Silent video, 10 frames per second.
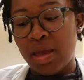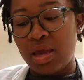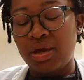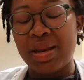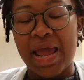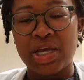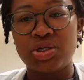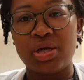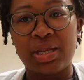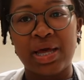it can
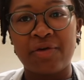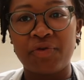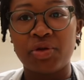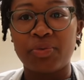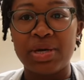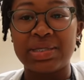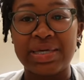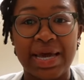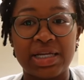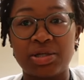actually allow for the
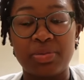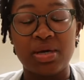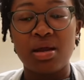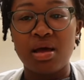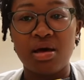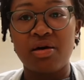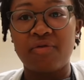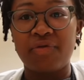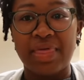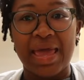reattachment
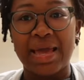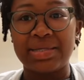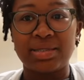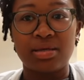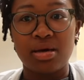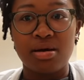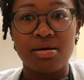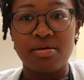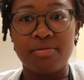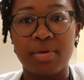of that
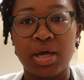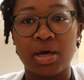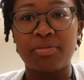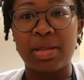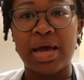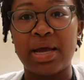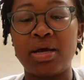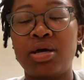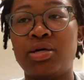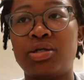gum line.
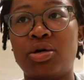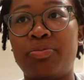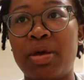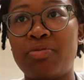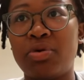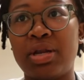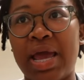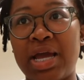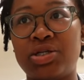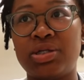So people can
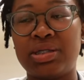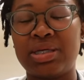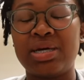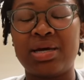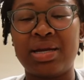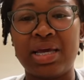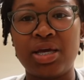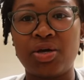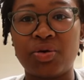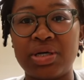actually see an
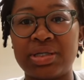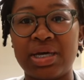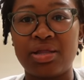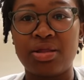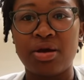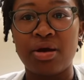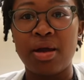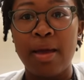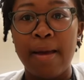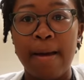increase in
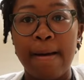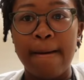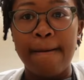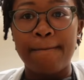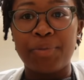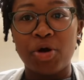their a